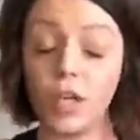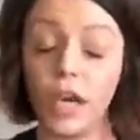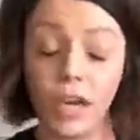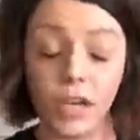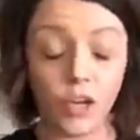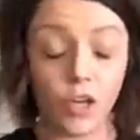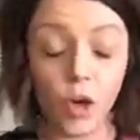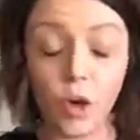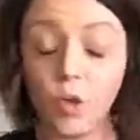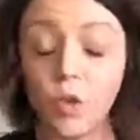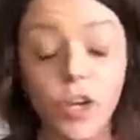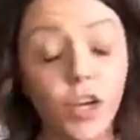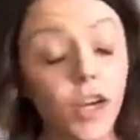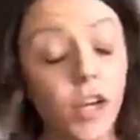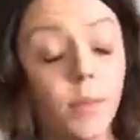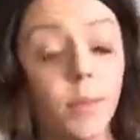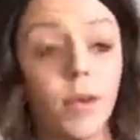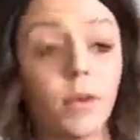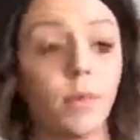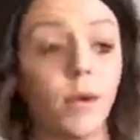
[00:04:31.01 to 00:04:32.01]
I know that you're
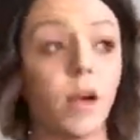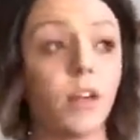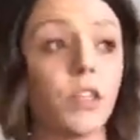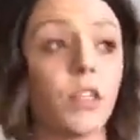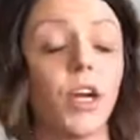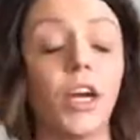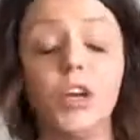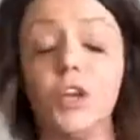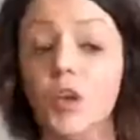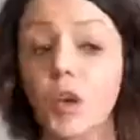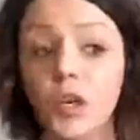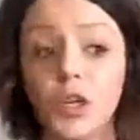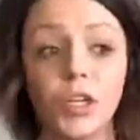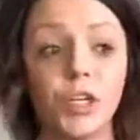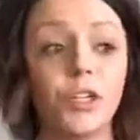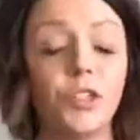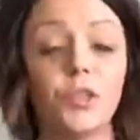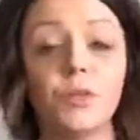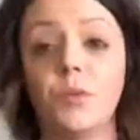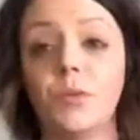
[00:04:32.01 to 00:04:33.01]
gonna be a rock star. I know you're
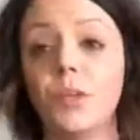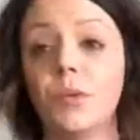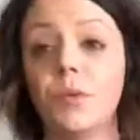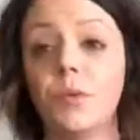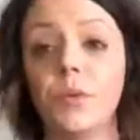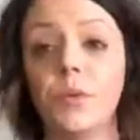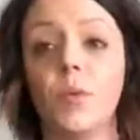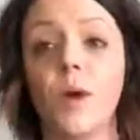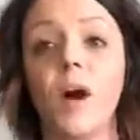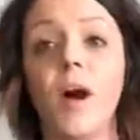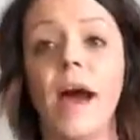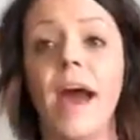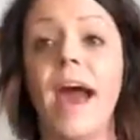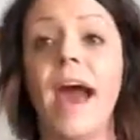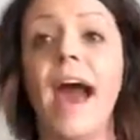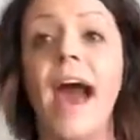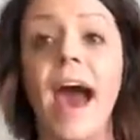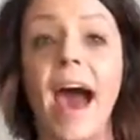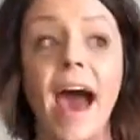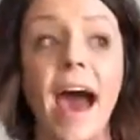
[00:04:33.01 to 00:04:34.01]
gonna do really well. I
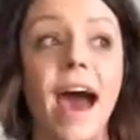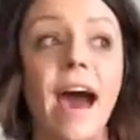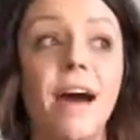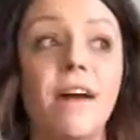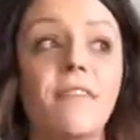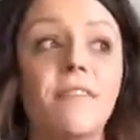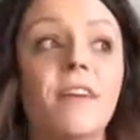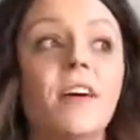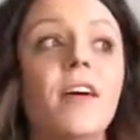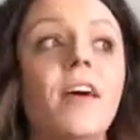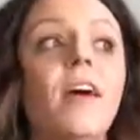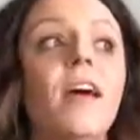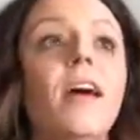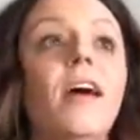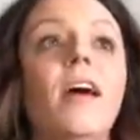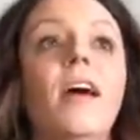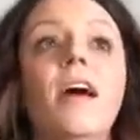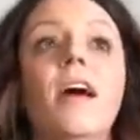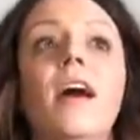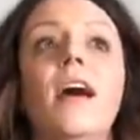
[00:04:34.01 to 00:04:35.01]
have
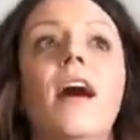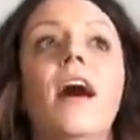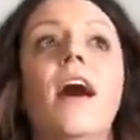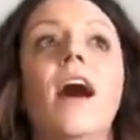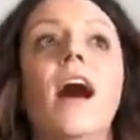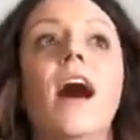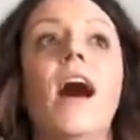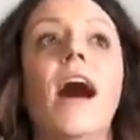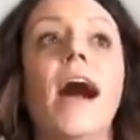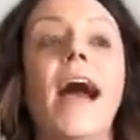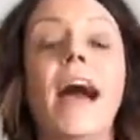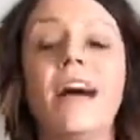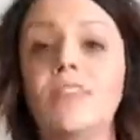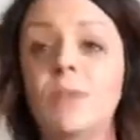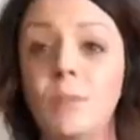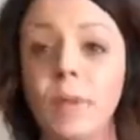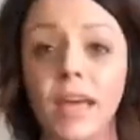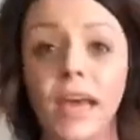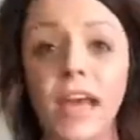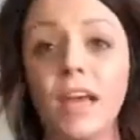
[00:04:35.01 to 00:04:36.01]

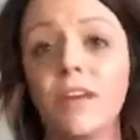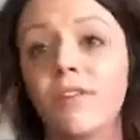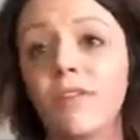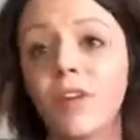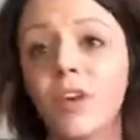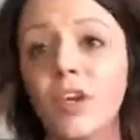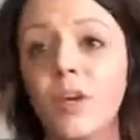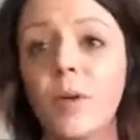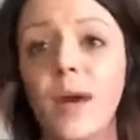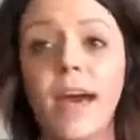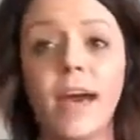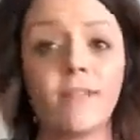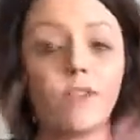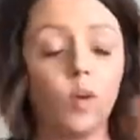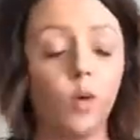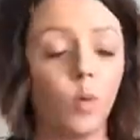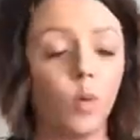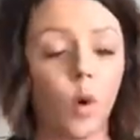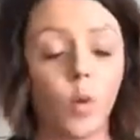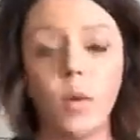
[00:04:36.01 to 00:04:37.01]
a plan for you. I have a
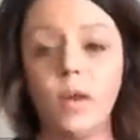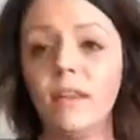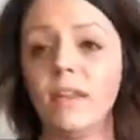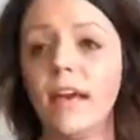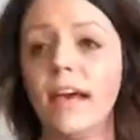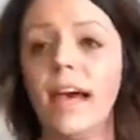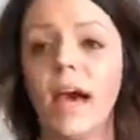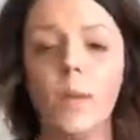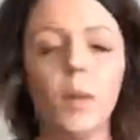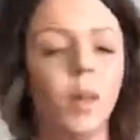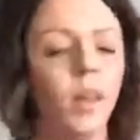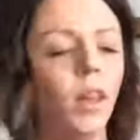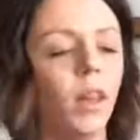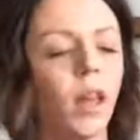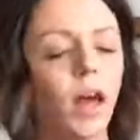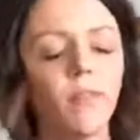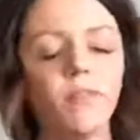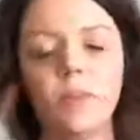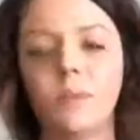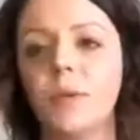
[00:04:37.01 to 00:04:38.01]
growing leg. I would
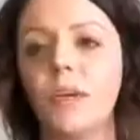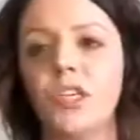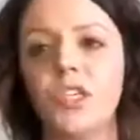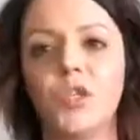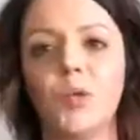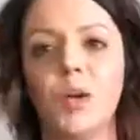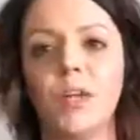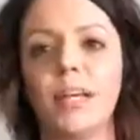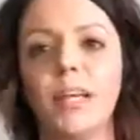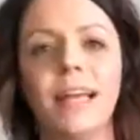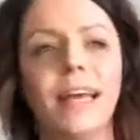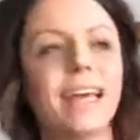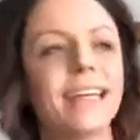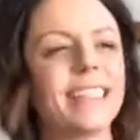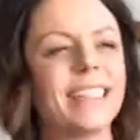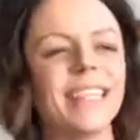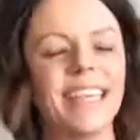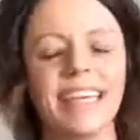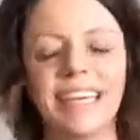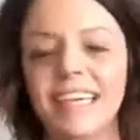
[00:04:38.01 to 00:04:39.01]
love to place you on that leg.
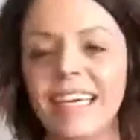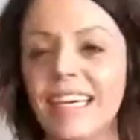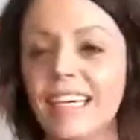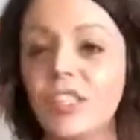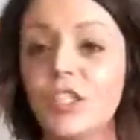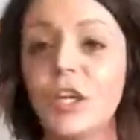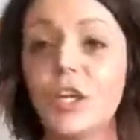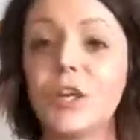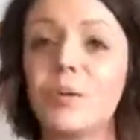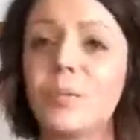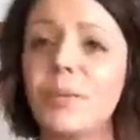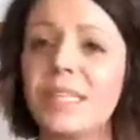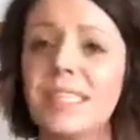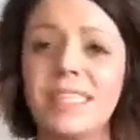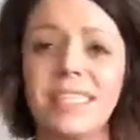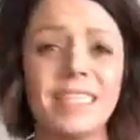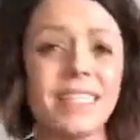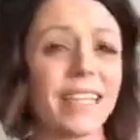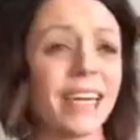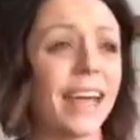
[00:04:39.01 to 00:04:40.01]
It's gonna kickstart your
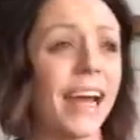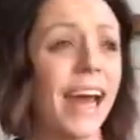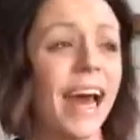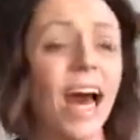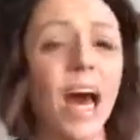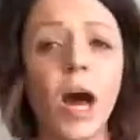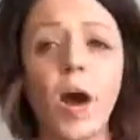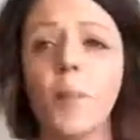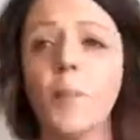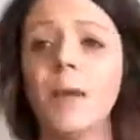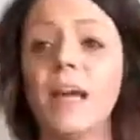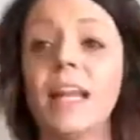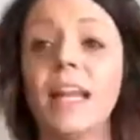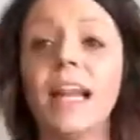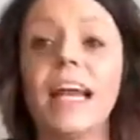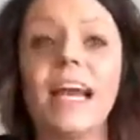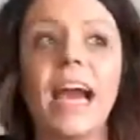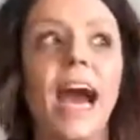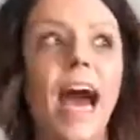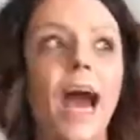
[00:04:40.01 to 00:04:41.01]
business. It's gonna help. And
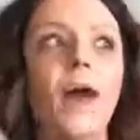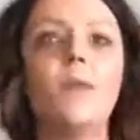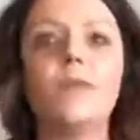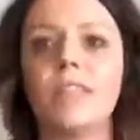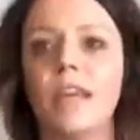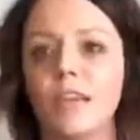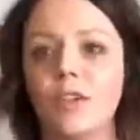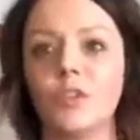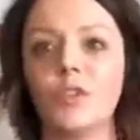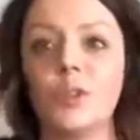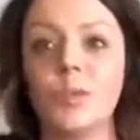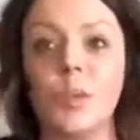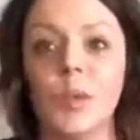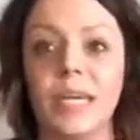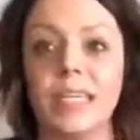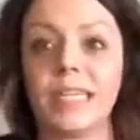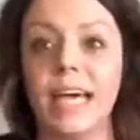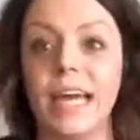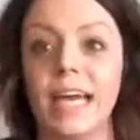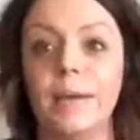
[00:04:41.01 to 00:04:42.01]
like, I was like super
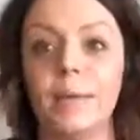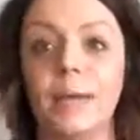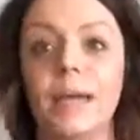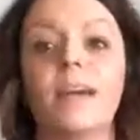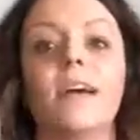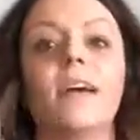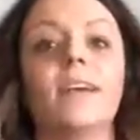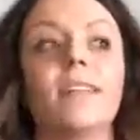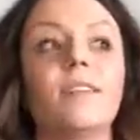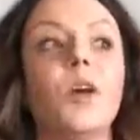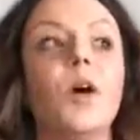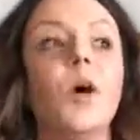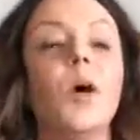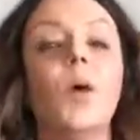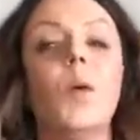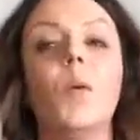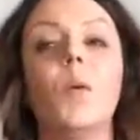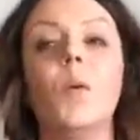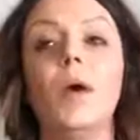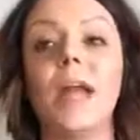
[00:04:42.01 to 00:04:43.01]
excited, because
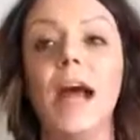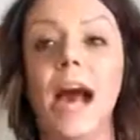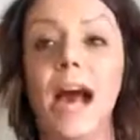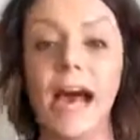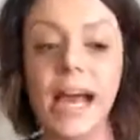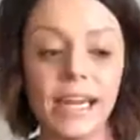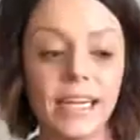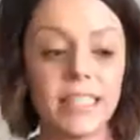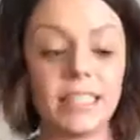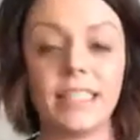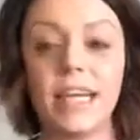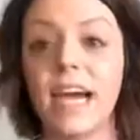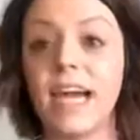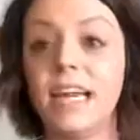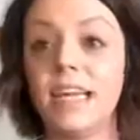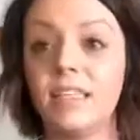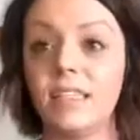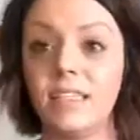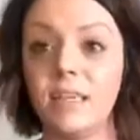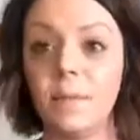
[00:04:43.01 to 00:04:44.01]
when I
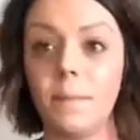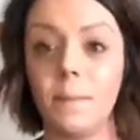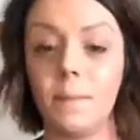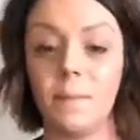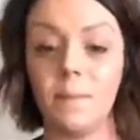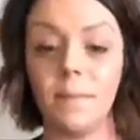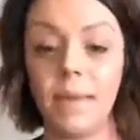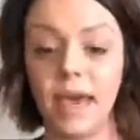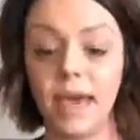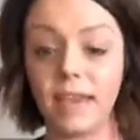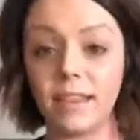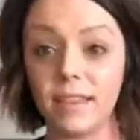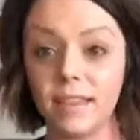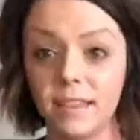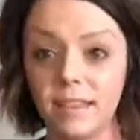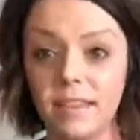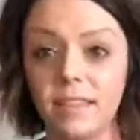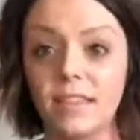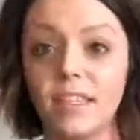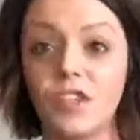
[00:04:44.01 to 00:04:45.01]
decided to make the
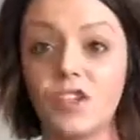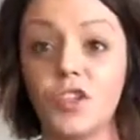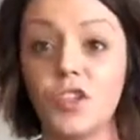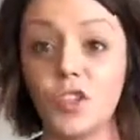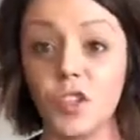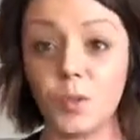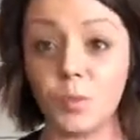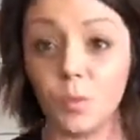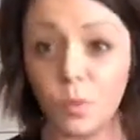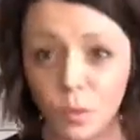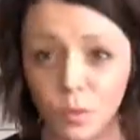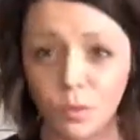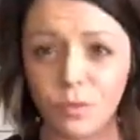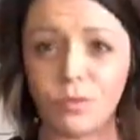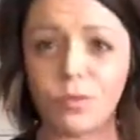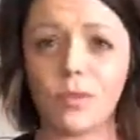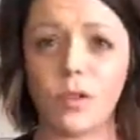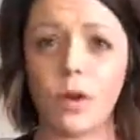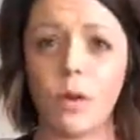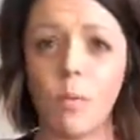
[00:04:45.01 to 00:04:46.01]
decision to move
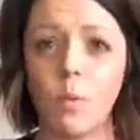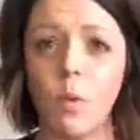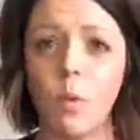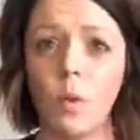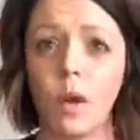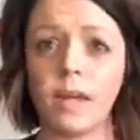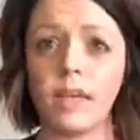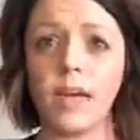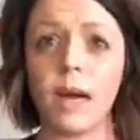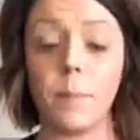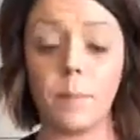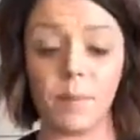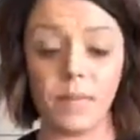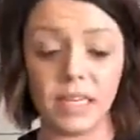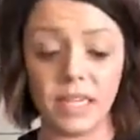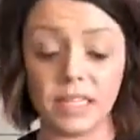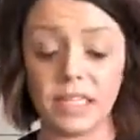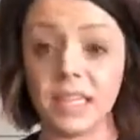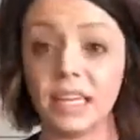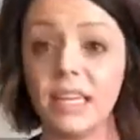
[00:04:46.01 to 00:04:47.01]
from one
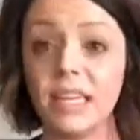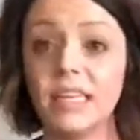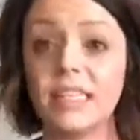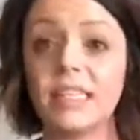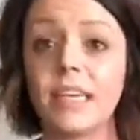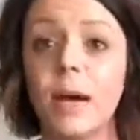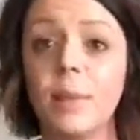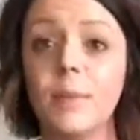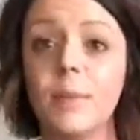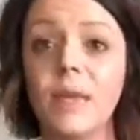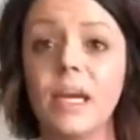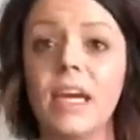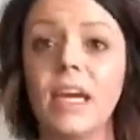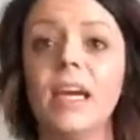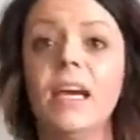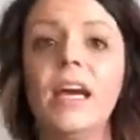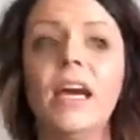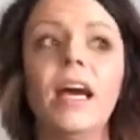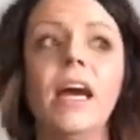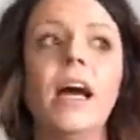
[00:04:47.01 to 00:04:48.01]
company to this
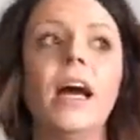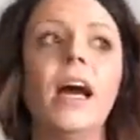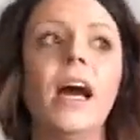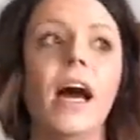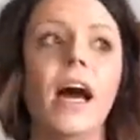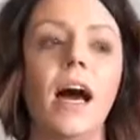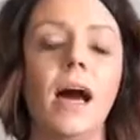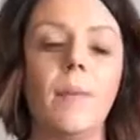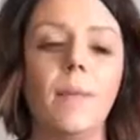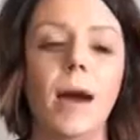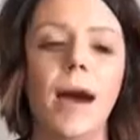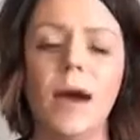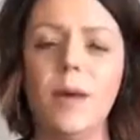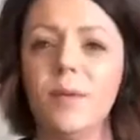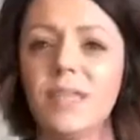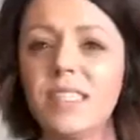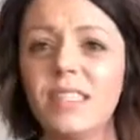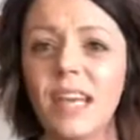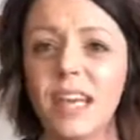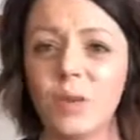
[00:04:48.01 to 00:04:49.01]
company, I
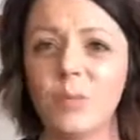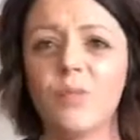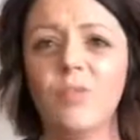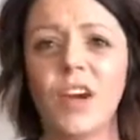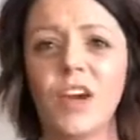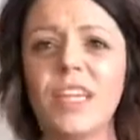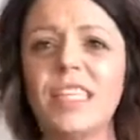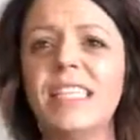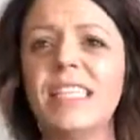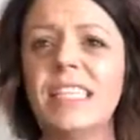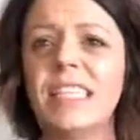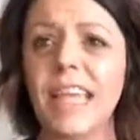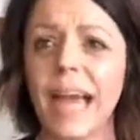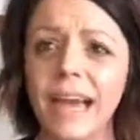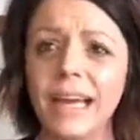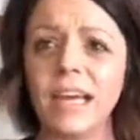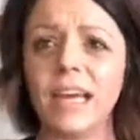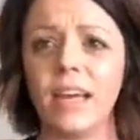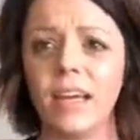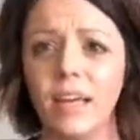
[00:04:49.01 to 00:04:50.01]
was like very
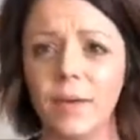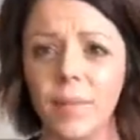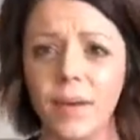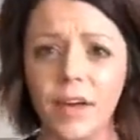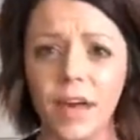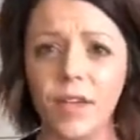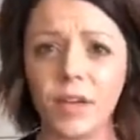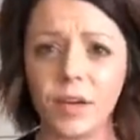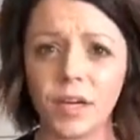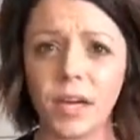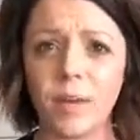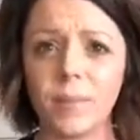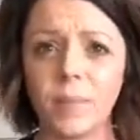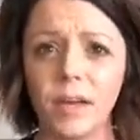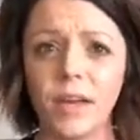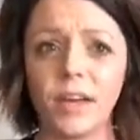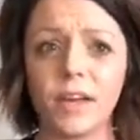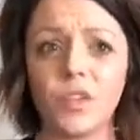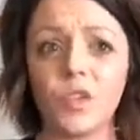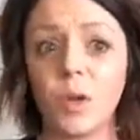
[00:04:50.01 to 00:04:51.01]
stagnant in my other
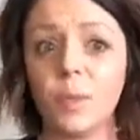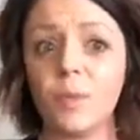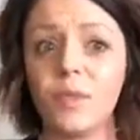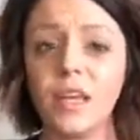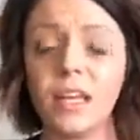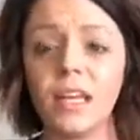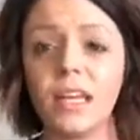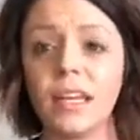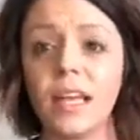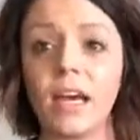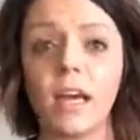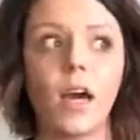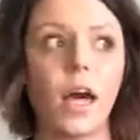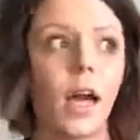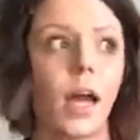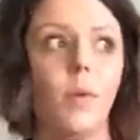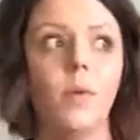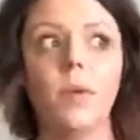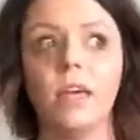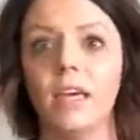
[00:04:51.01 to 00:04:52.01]
company. And so I'm thinking like,
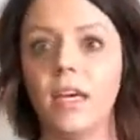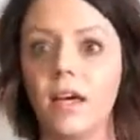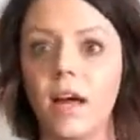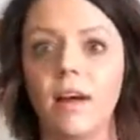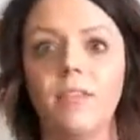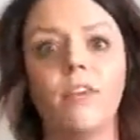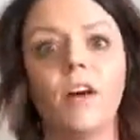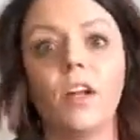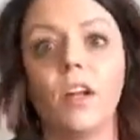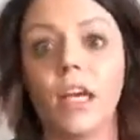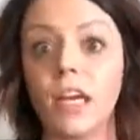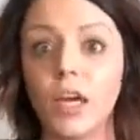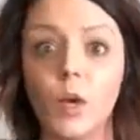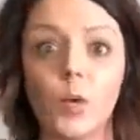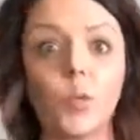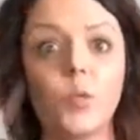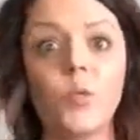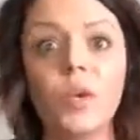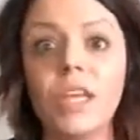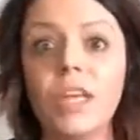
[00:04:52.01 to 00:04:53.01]
God, I want to get off on like
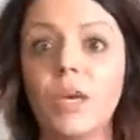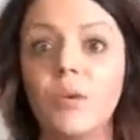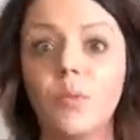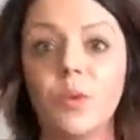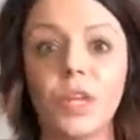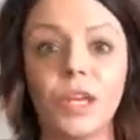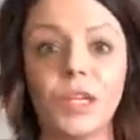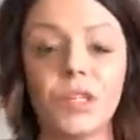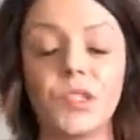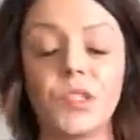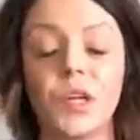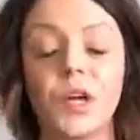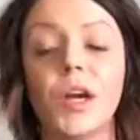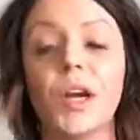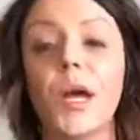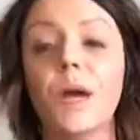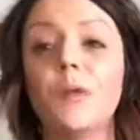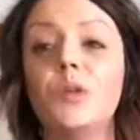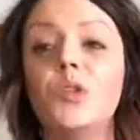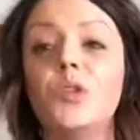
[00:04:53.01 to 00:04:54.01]
a really good start.
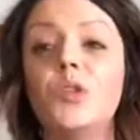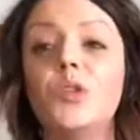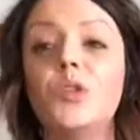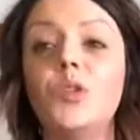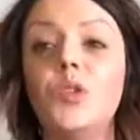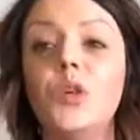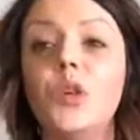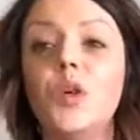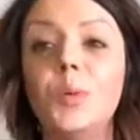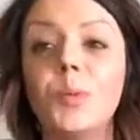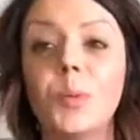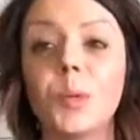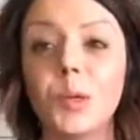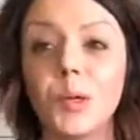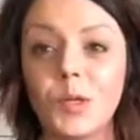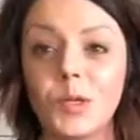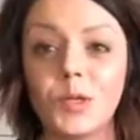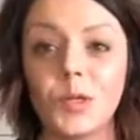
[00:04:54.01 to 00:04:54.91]
And I was super